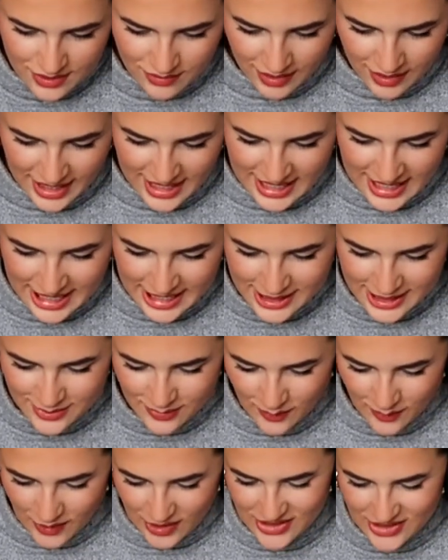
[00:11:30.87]
Right,
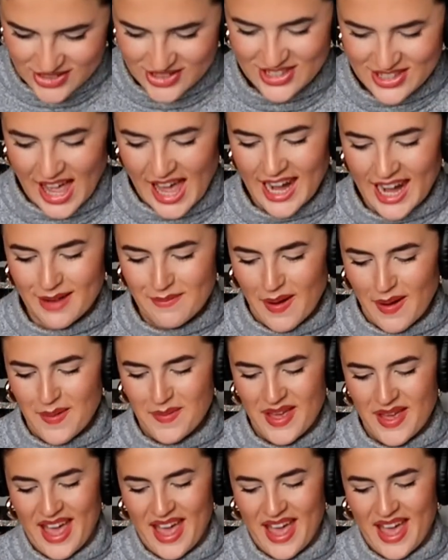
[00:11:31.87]
let's watch turning my